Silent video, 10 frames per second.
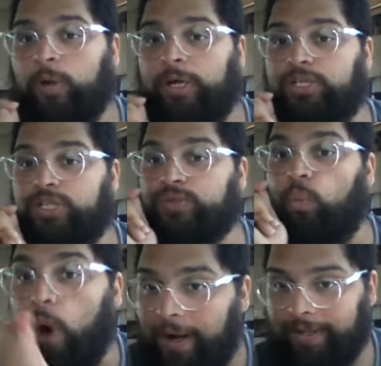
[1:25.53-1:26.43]
He's just
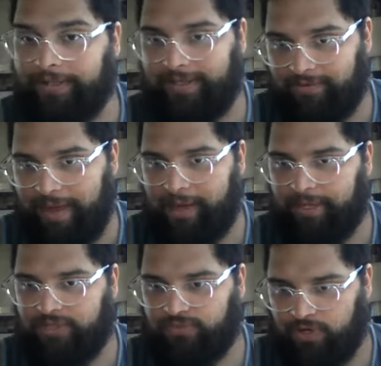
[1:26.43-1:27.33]
one of
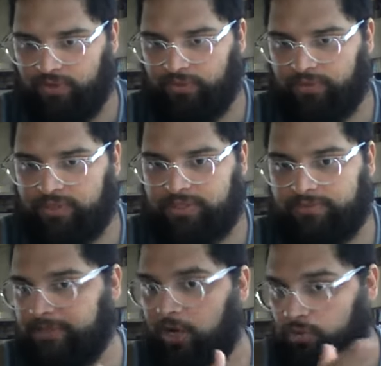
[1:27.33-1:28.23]
Batman's
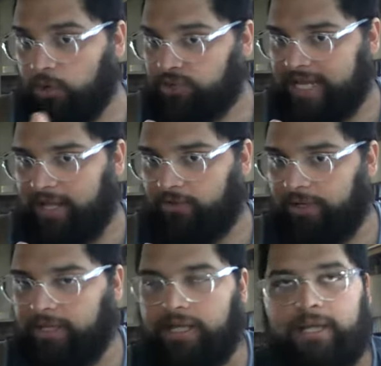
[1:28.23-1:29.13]
rogues gallery.